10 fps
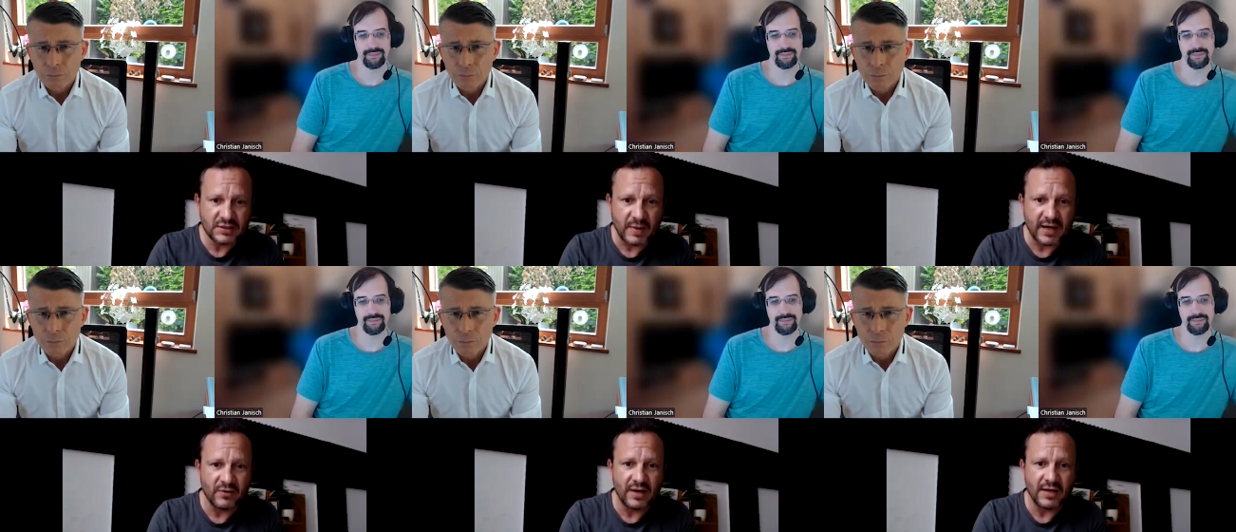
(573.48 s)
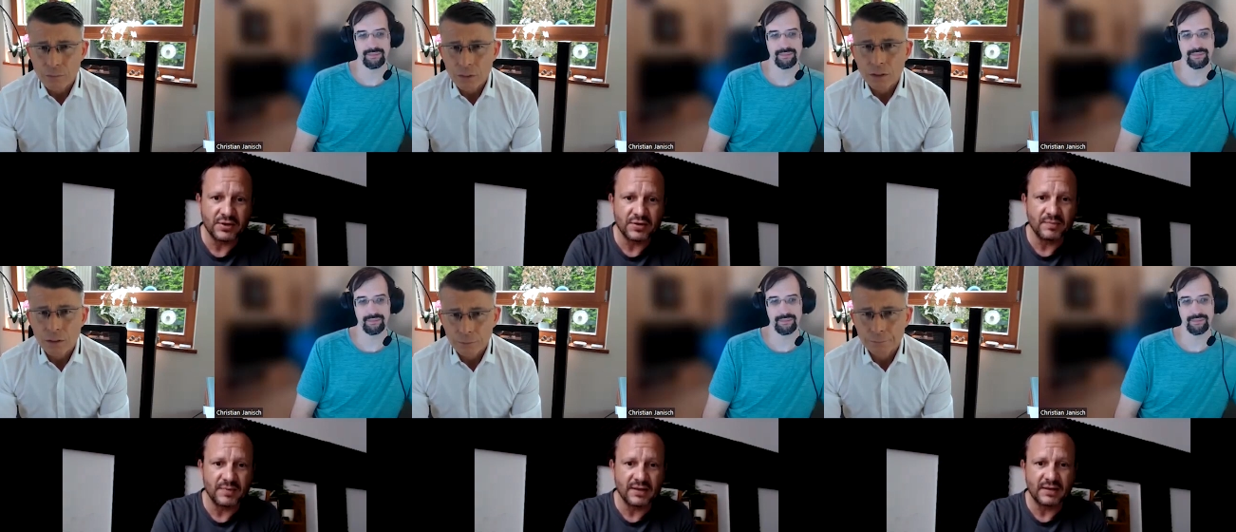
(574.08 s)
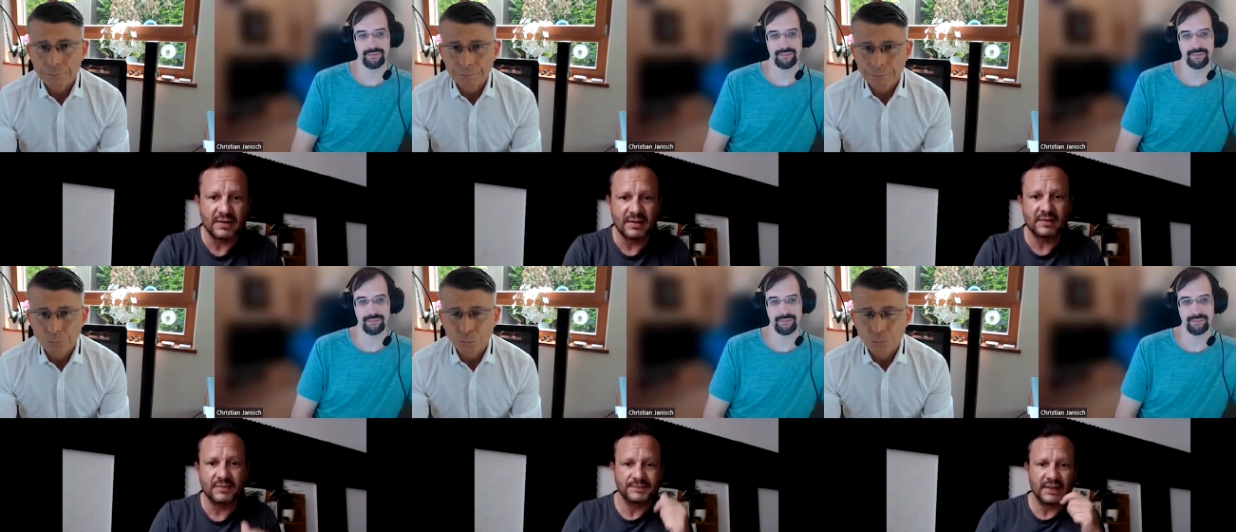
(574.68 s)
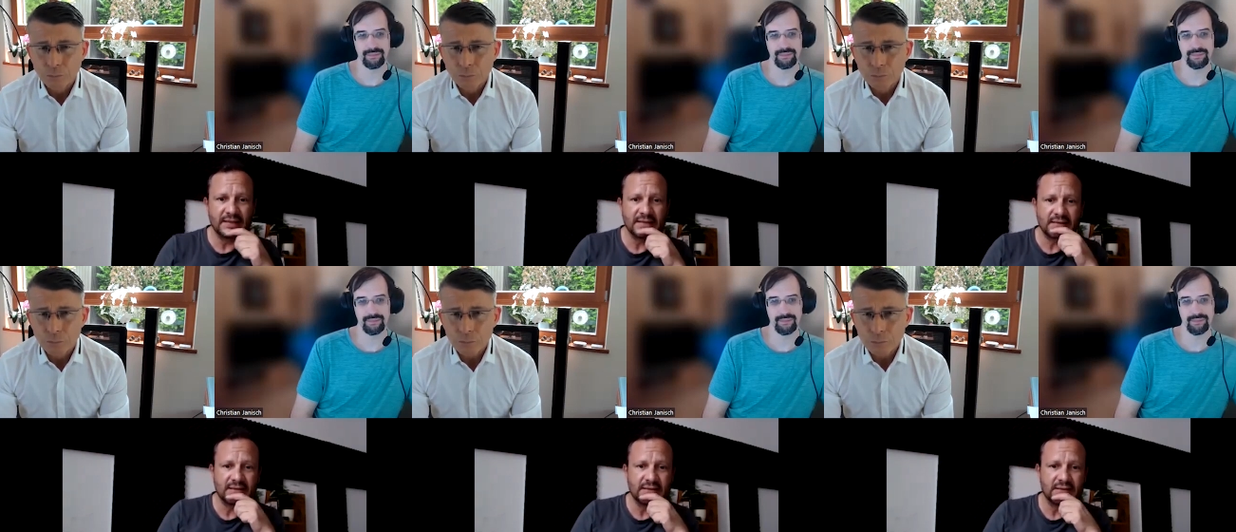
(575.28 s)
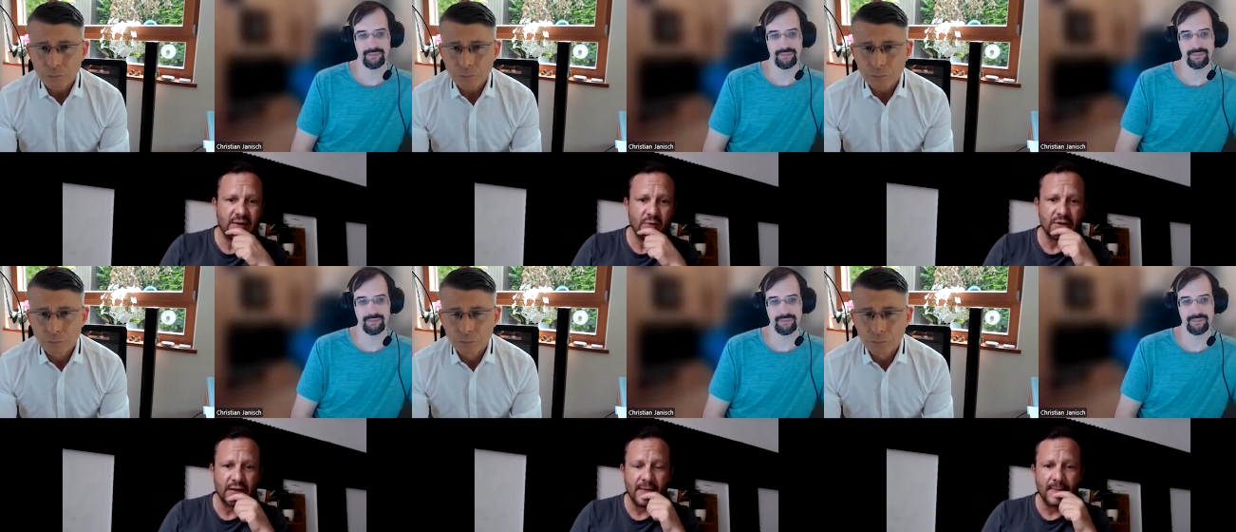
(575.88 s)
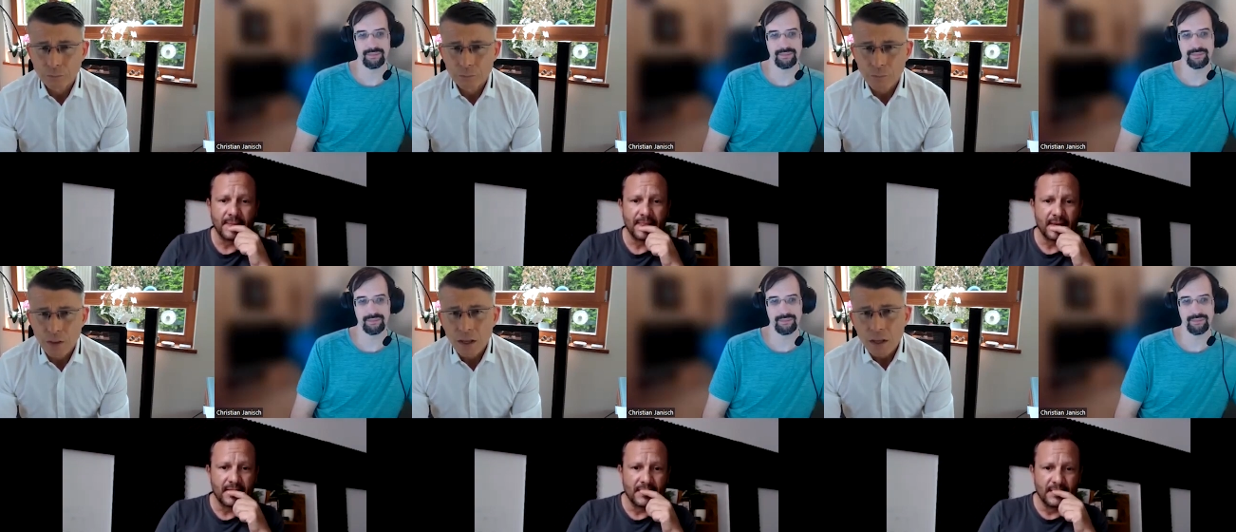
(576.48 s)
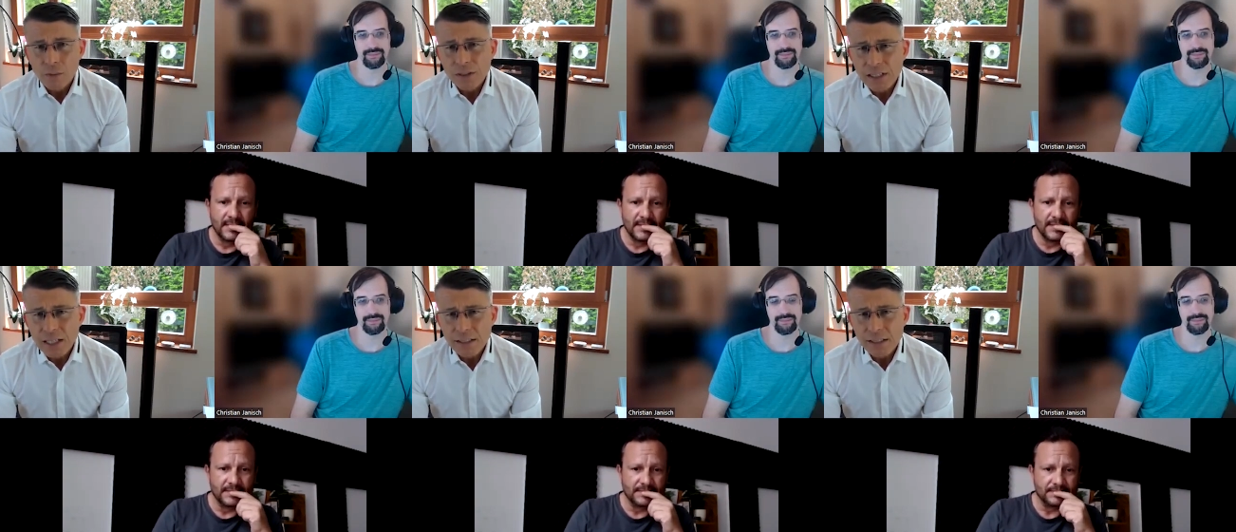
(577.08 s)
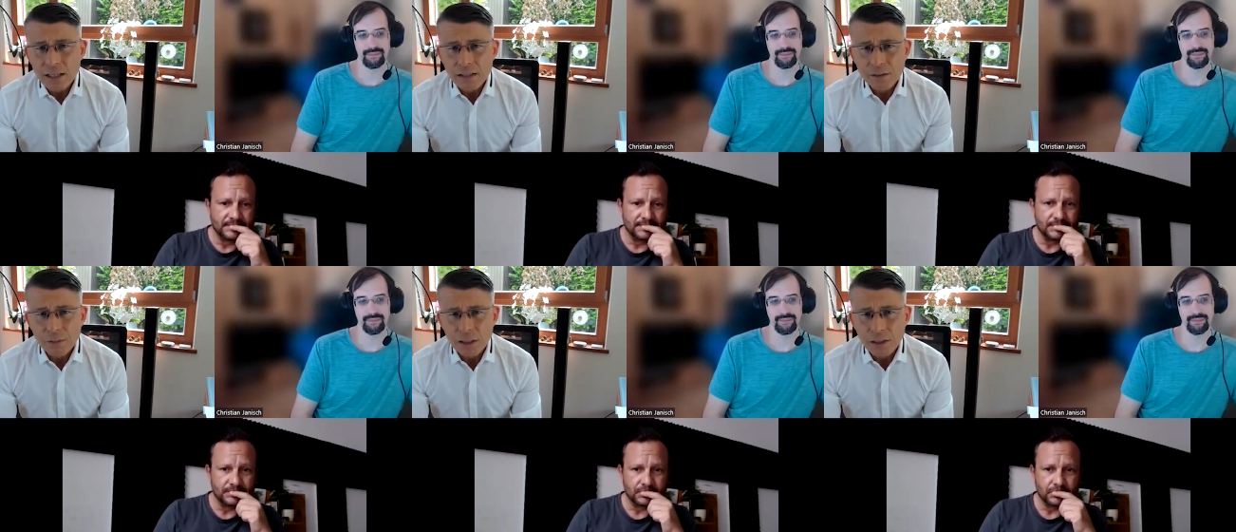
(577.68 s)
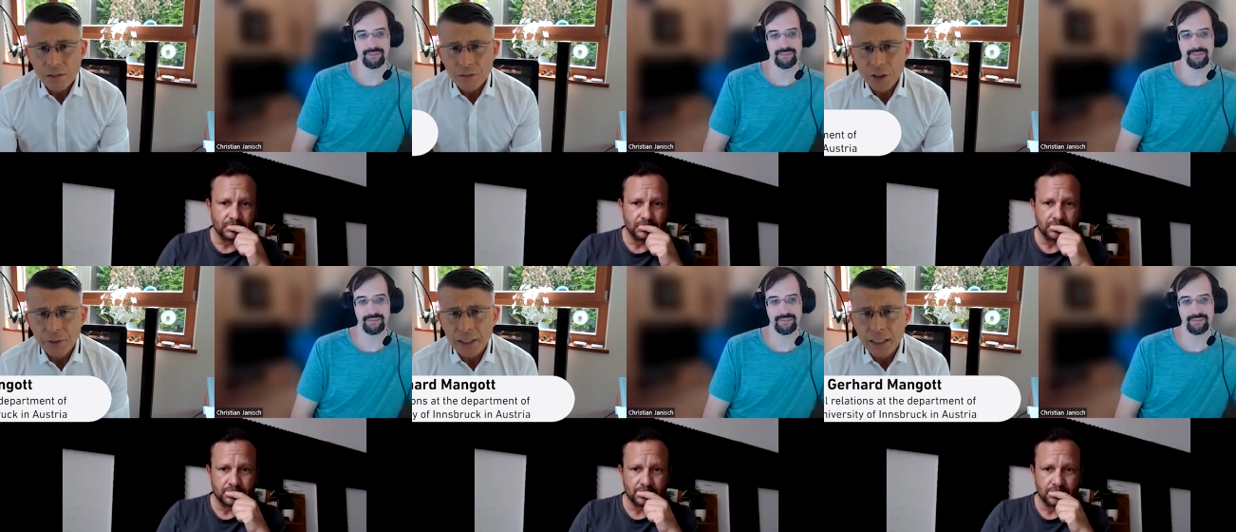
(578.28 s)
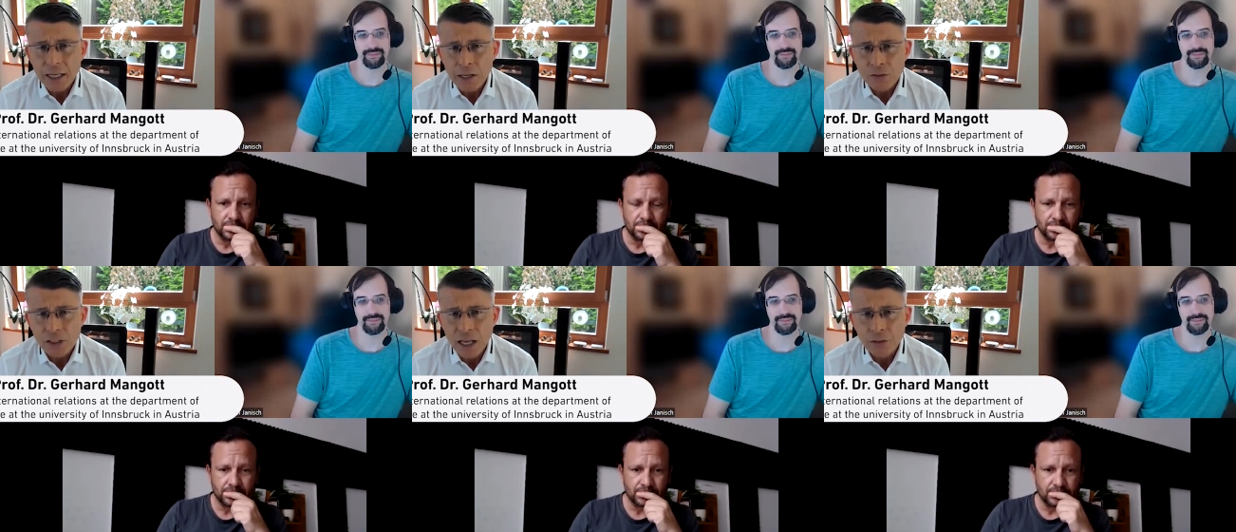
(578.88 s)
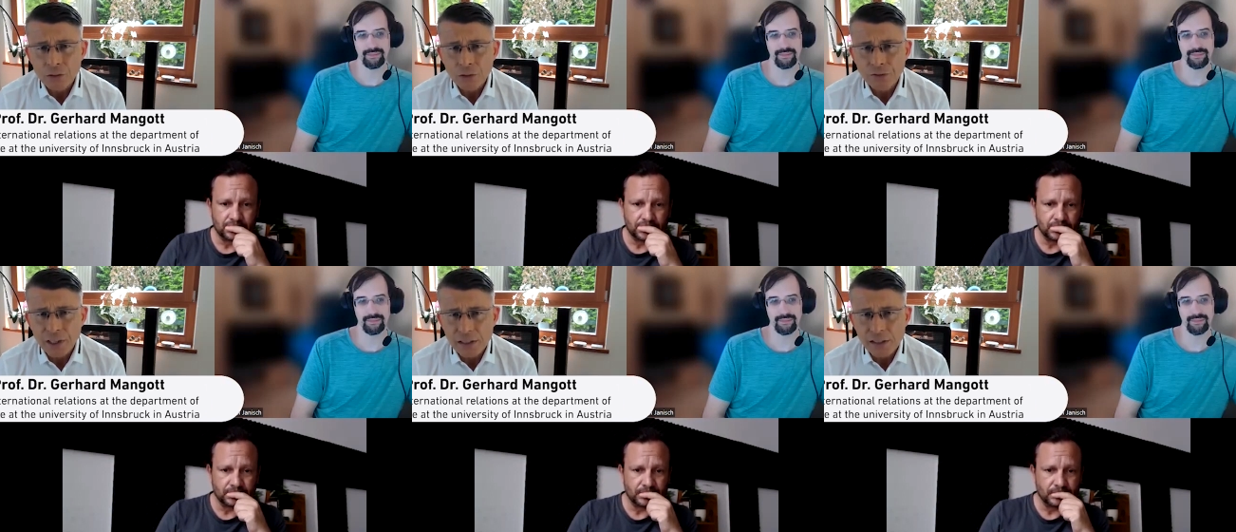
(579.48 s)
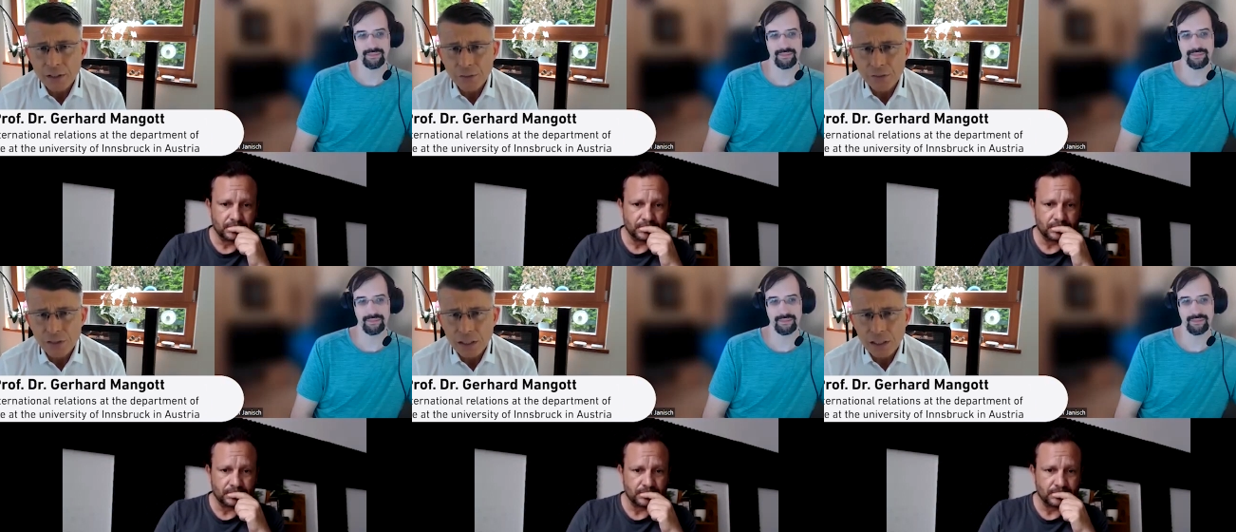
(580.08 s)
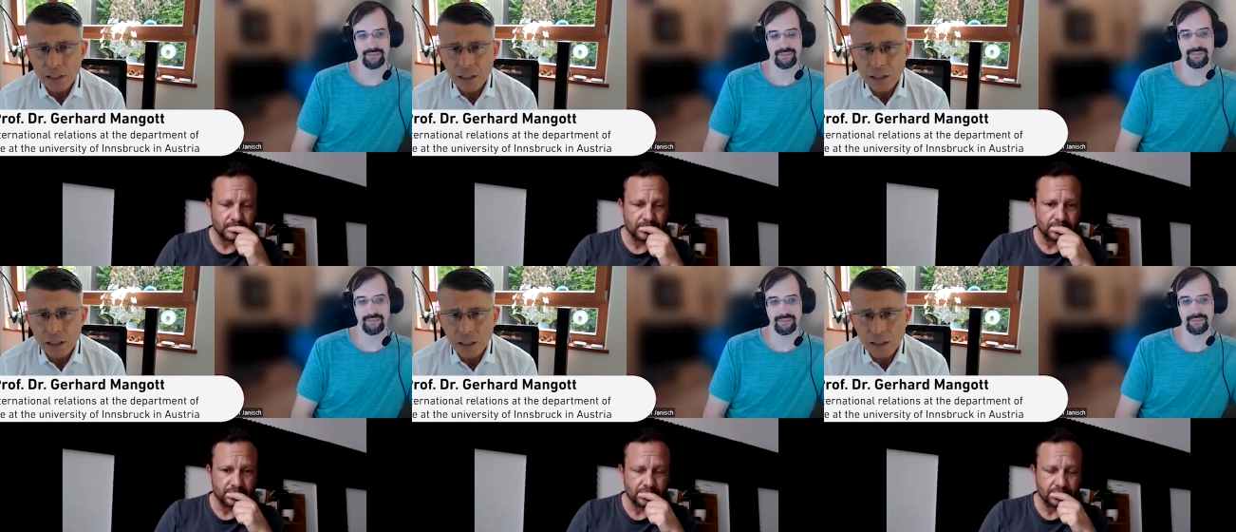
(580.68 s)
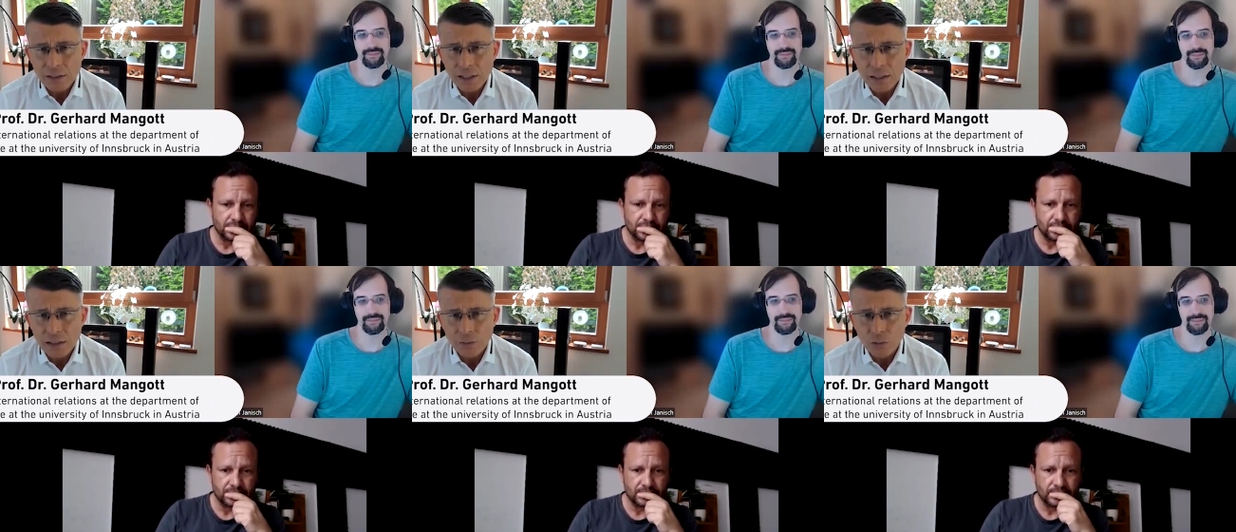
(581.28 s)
Speaker 1: speculation, but let's go there.
Speaker 2: But Zelensky has uh, frequently announced counteroffensives, and he uh, has said that